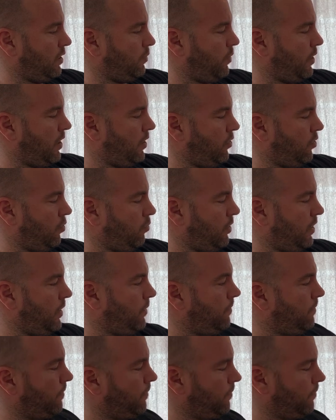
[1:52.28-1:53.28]
to pay normally.
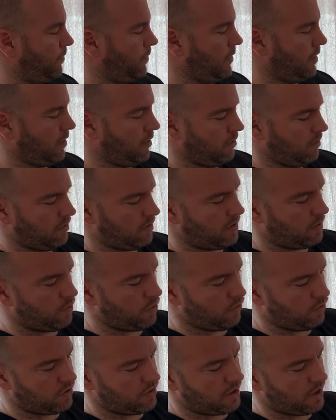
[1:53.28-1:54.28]

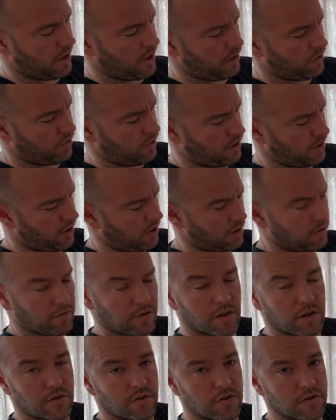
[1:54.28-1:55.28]
Small stain on there,
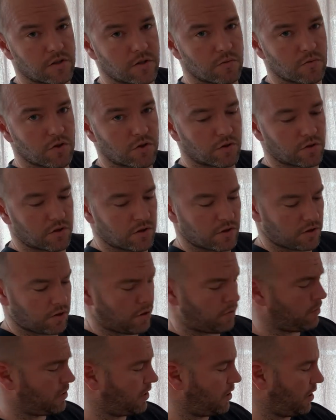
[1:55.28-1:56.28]
gonna use some sugar
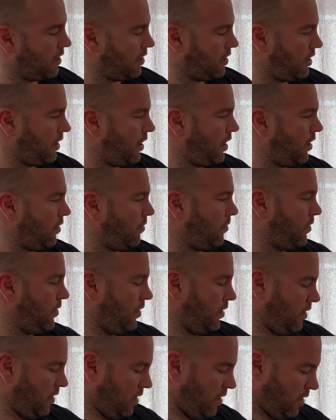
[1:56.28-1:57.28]
soap to get that out.
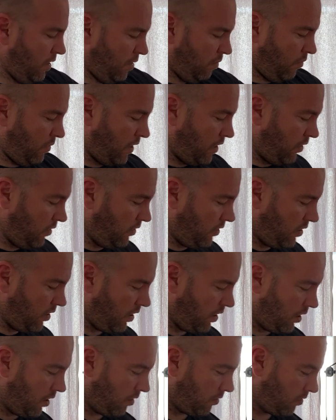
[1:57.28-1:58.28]
But you can
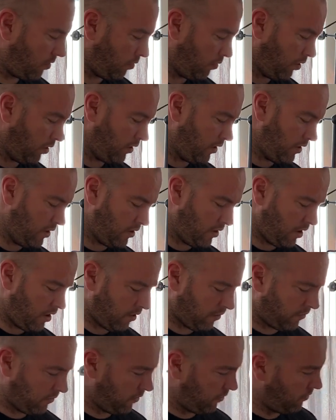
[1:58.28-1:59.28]
get quality
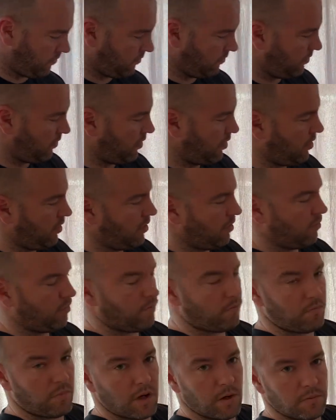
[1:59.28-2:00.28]
stuff,
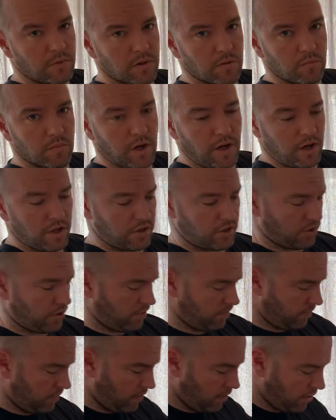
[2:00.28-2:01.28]
pumpkin patch,
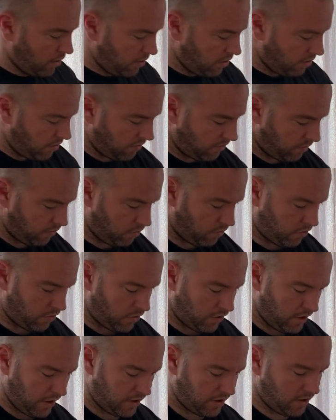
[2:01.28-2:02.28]
for
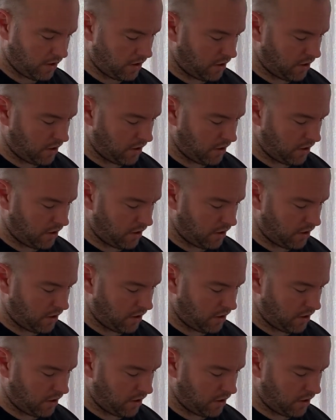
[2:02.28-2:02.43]
next to